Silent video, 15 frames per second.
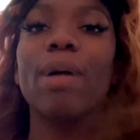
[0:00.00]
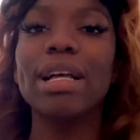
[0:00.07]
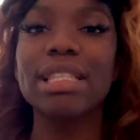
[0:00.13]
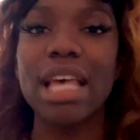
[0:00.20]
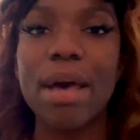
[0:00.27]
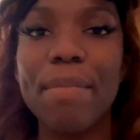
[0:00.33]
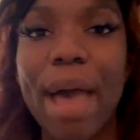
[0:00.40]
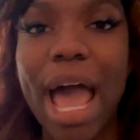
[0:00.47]

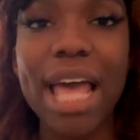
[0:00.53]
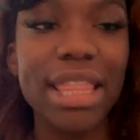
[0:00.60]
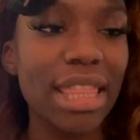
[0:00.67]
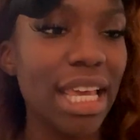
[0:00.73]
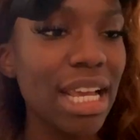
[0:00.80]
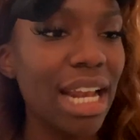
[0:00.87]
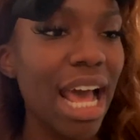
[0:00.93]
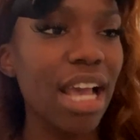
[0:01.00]
WhatsApp and
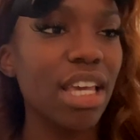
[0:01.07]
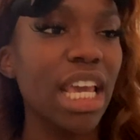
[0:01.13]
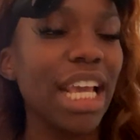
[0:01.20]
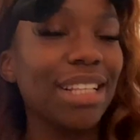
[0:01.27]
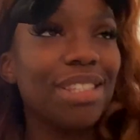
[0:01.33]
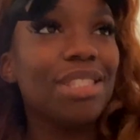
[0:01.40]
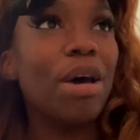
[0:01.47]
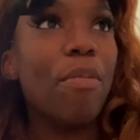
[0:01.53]
they're like,
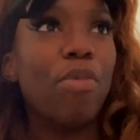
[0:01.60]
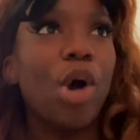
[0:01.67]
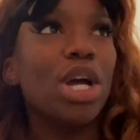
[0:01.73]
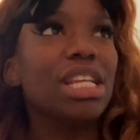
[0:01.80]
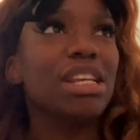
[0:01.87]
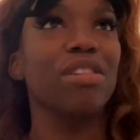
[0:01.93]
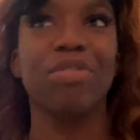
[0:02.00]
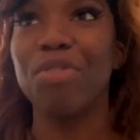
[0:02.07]
it's the
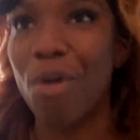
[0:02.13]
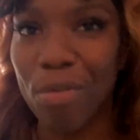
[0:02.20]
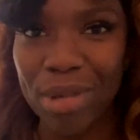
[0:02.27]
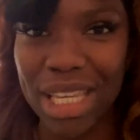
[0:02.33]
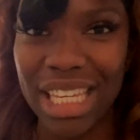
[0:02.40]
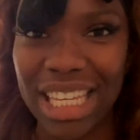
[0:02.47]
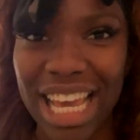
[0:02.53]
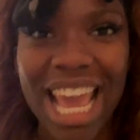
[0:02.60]
body for
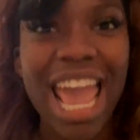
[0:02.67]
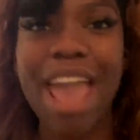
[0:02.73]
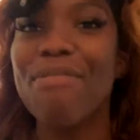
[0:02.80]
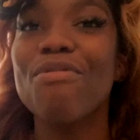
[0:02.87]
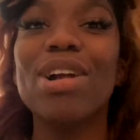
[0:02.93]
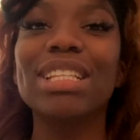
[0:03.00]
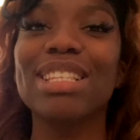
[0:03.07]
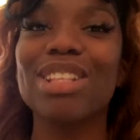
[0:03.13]
me.
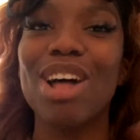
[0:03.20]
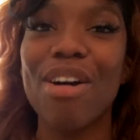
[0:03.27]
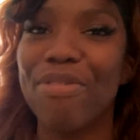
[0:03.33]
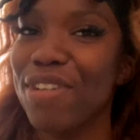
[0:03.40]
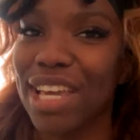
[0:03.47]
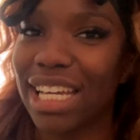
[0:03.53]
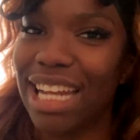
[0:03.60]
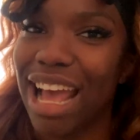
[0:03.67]
Everyone's
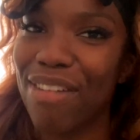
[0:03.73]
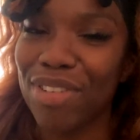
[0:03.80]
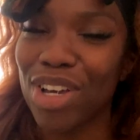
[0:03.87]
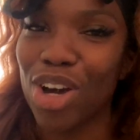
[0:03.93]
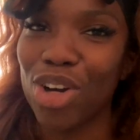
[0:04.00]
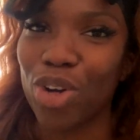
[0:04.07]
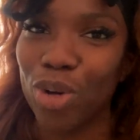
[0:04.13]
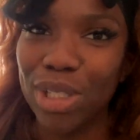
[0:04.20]
laughing and having
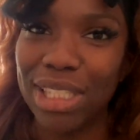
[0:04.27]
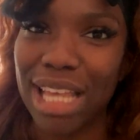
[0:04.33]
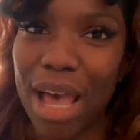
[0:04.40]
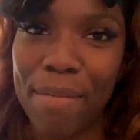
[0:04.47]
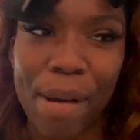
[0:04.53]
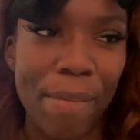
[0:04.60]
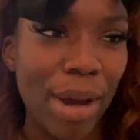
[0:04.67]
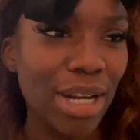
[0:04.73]
a good
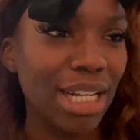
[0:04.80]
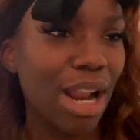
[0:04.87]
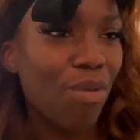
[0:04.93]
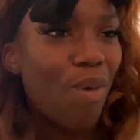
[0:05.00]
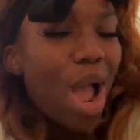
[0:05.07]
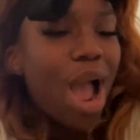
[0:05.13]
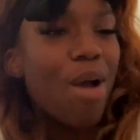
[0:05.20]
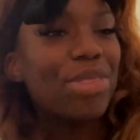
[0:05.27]
time about it, like,
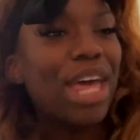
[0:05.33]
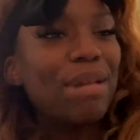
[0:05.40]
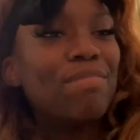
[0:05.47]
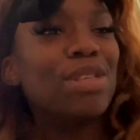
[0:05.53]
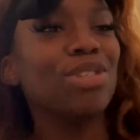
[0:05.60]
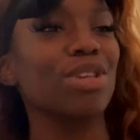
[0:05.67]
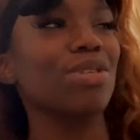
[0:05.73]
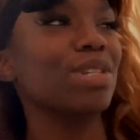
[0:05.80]
wow, that
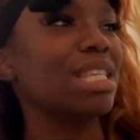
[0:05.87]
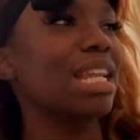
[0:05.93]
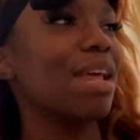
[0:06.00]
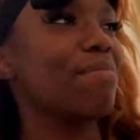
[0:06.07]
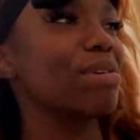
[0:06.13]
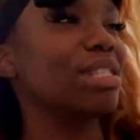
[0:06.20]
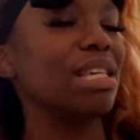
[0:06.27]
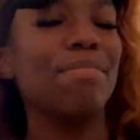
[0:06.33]
means you're a
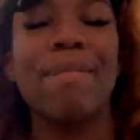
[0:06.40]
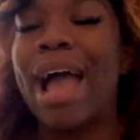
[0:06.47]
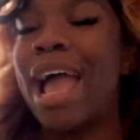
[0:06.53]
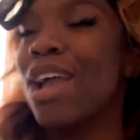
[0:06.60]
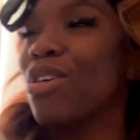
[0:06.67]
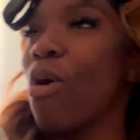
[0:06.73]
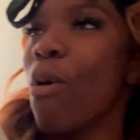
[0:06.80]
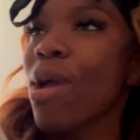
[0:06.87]
celebrity,
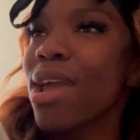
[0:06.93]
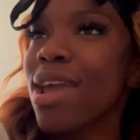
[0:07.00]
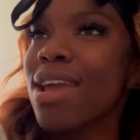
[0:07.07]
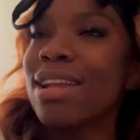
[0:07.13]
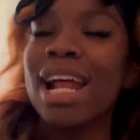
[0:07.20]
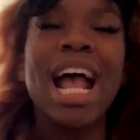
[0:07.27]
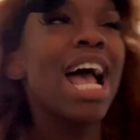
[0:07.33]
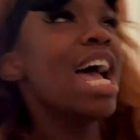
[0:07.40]
my
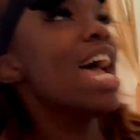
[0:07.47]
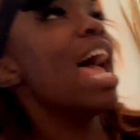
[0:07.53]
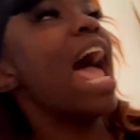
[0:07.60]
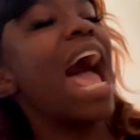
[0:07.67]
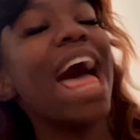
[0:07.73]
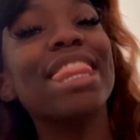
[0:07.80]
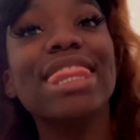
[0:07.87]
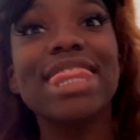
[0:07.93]
queen.
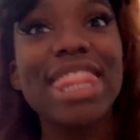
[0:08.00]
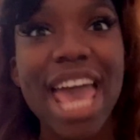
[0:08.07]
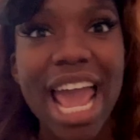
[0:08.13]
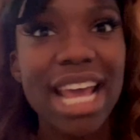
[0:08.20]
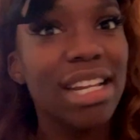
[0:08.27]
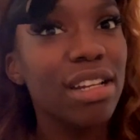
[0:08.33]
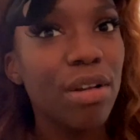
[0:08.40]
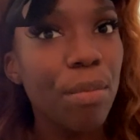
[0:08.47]
And
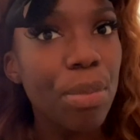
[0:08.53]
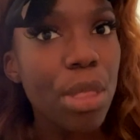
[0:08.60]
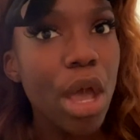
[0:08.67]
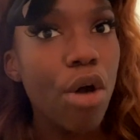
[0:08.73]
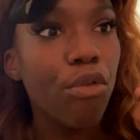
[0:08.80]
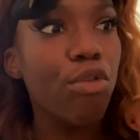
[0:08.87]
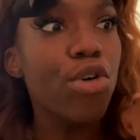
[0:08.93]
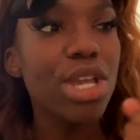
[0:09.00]
then
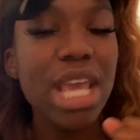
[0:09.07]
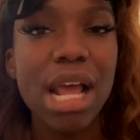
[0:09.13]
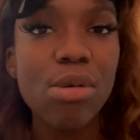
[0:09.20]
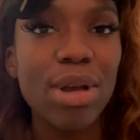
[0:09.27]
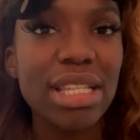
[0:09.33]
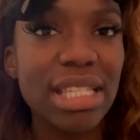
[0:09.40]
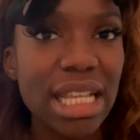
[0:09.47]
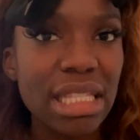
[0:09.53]

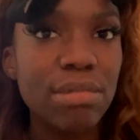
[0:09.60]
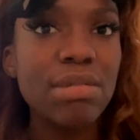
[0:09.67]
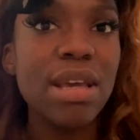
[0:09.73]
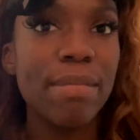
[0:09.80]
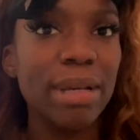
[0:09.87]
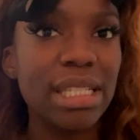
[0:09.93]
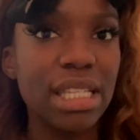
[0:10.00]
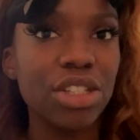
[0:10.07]
Vuyelwa sends me a
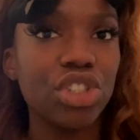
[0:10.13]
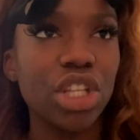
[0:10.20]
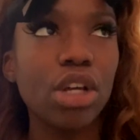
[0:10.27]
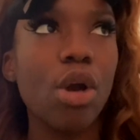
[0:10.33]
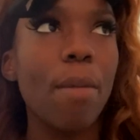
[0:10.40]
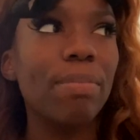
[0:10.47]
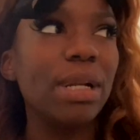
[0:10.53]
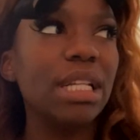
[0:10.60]
message that
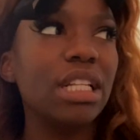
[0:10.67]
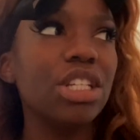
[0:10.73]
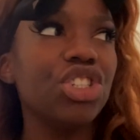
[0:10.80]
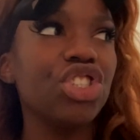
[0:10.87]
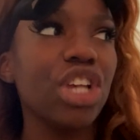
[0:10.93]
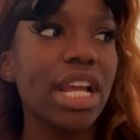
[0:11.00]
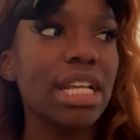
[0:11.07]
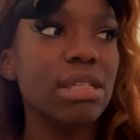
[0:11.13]
completely
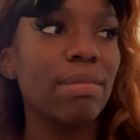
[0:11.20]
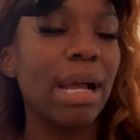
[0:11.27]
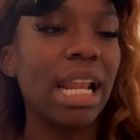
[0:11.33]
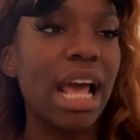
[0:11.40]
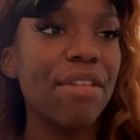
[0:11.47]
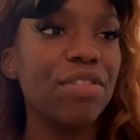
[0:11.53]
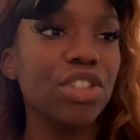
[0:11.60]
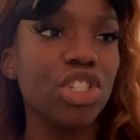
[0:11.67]
shakes my
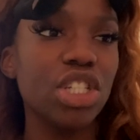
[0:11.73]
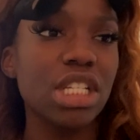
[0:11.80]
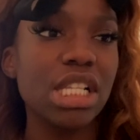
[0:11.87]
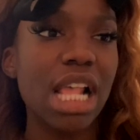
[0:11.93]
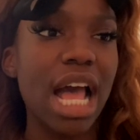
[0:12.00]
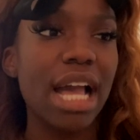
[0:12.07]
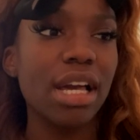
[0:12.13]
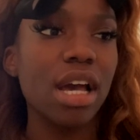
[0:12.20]
life, and she's
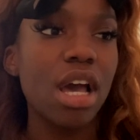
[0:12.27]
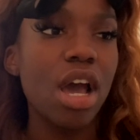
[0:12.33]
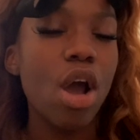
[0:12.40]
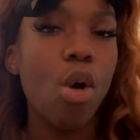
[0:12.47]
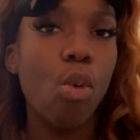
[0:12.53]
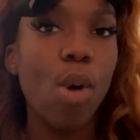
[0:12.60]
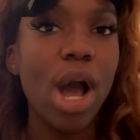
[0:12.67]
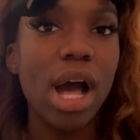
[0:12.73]
like,
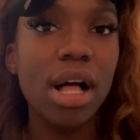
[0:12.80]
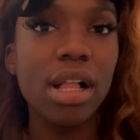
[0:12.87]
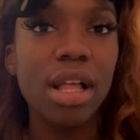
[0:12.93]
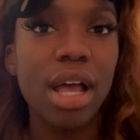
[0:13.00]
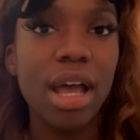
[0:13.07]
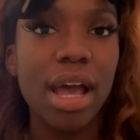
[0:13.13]
well,